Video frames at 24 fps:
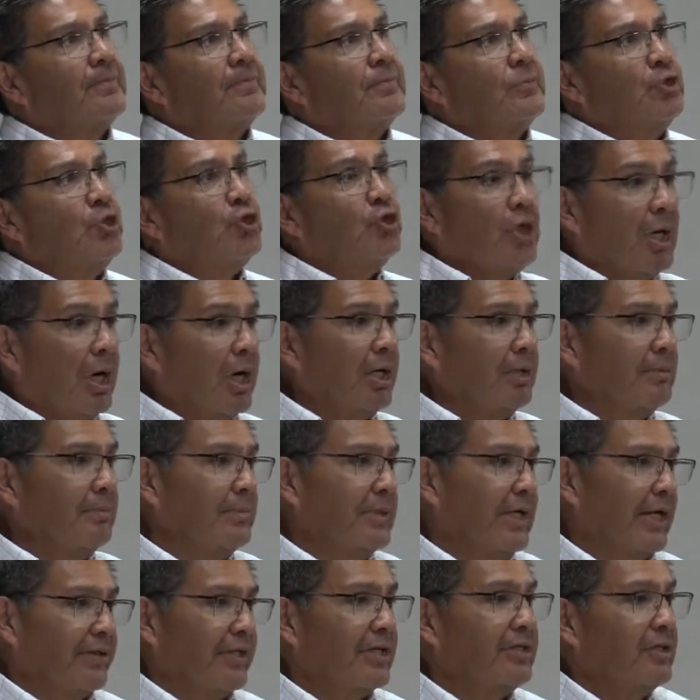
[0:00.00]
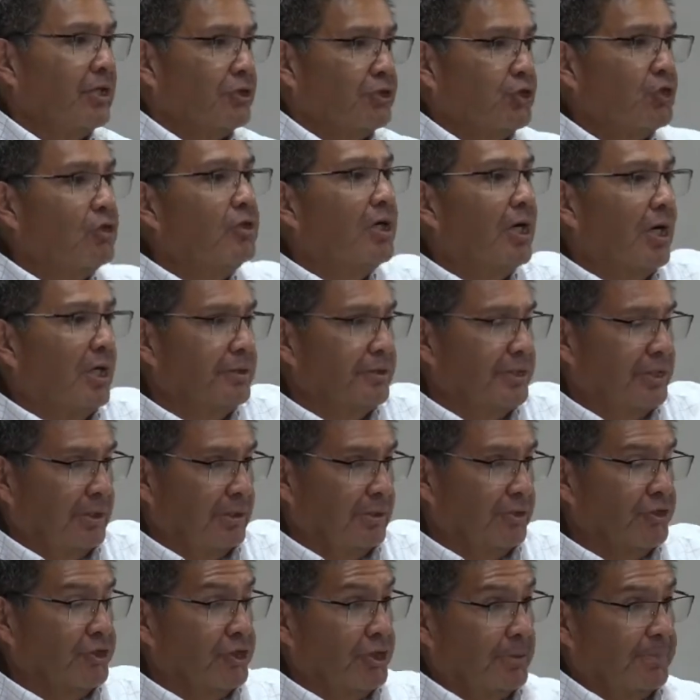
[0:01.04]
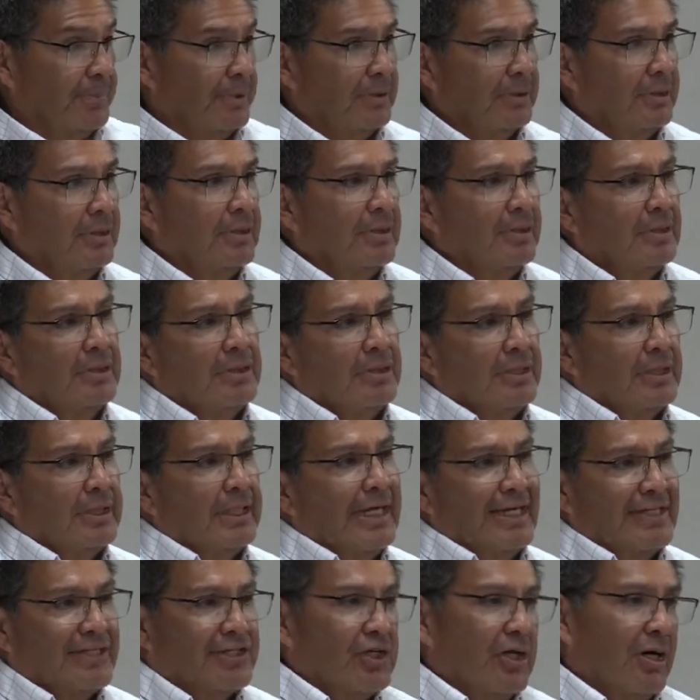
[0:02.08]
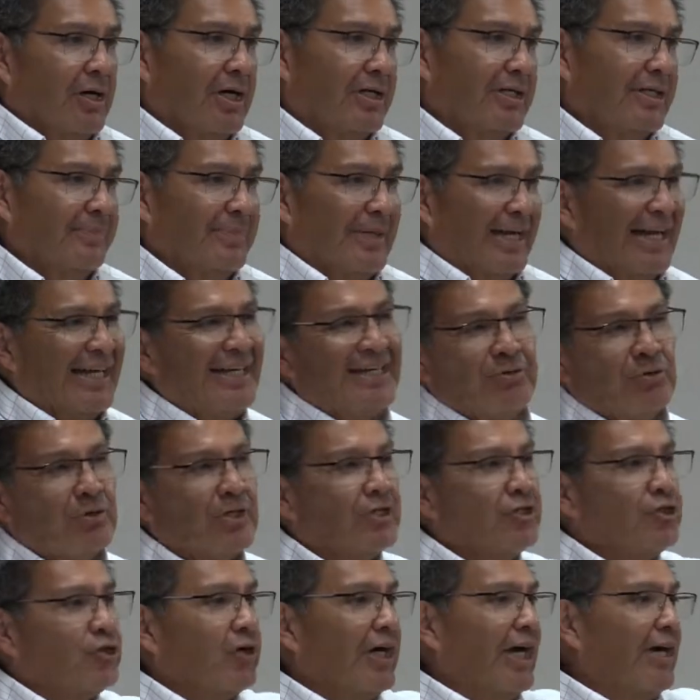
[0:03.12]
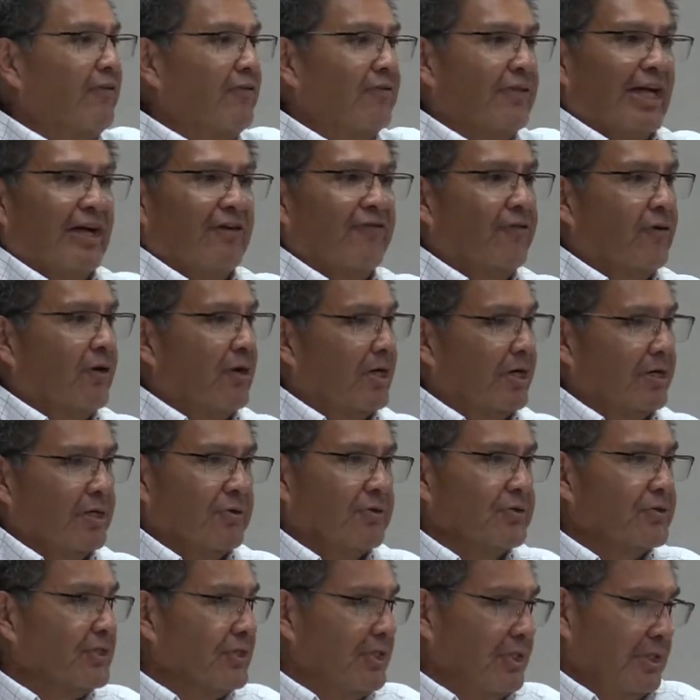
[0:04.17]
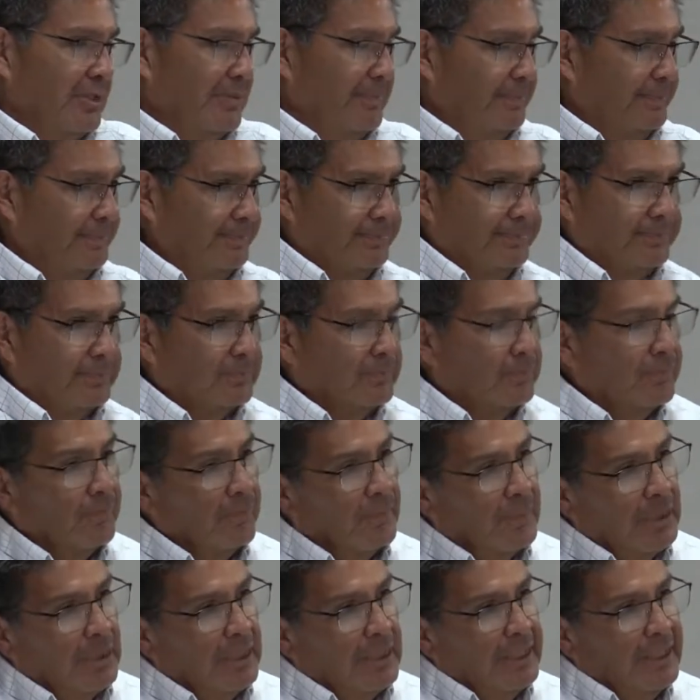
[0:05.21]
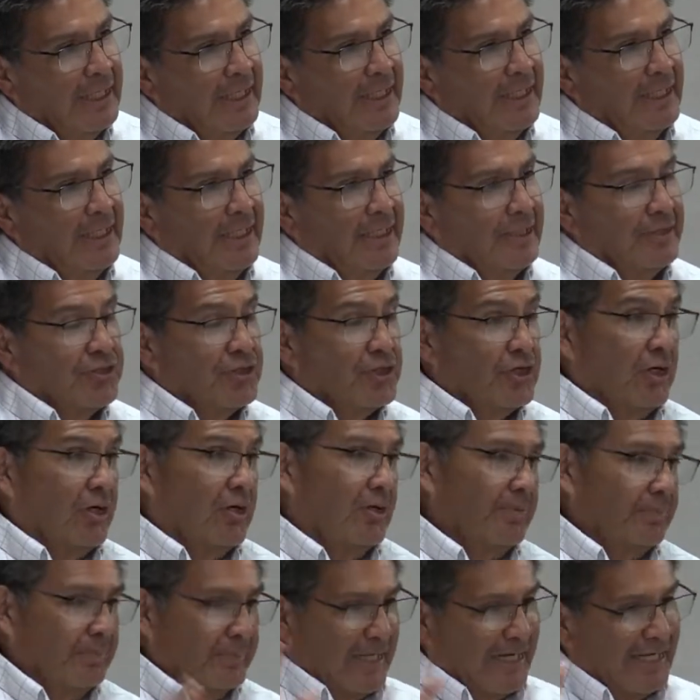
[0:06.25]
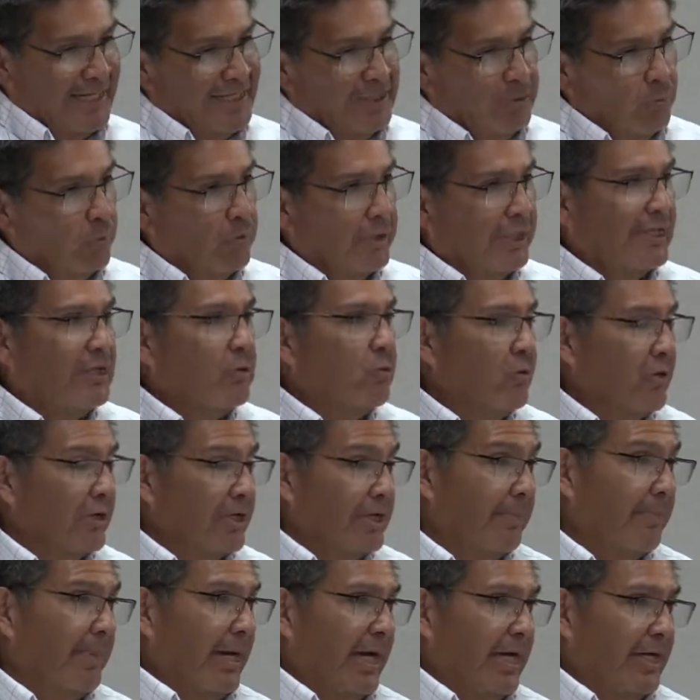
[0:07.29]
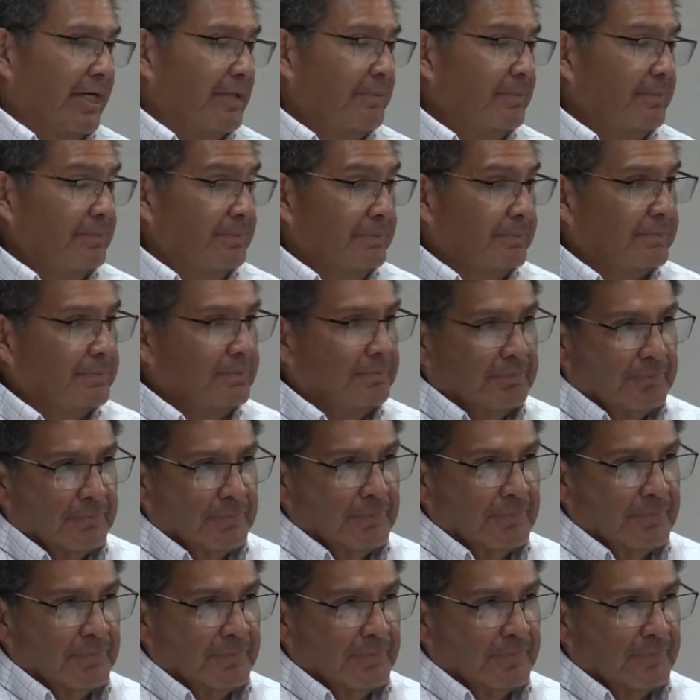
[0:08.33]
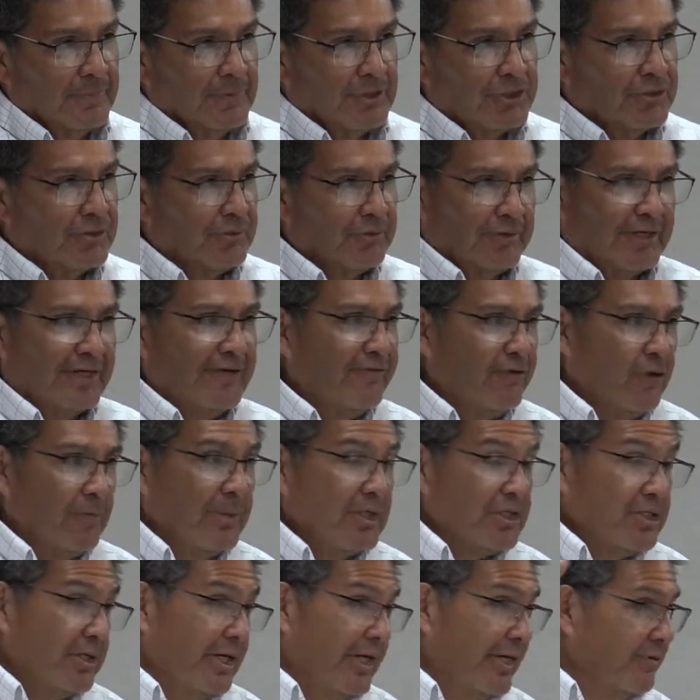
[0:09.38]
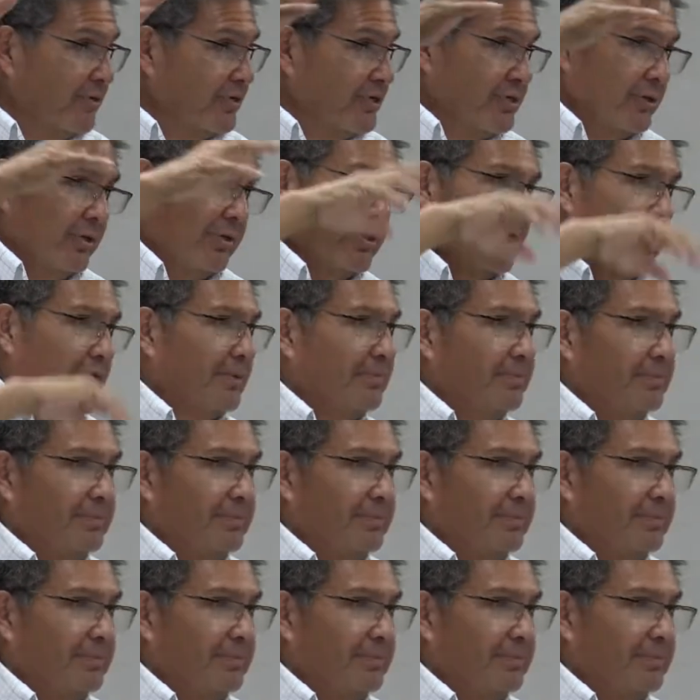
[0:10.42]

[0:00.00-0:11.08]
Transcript: Yukon, I think the Yukon dealership. I saw it, but I didn't want to travel that far to go see it. And so I didn't really worry about it. Three, four months later, it was still there.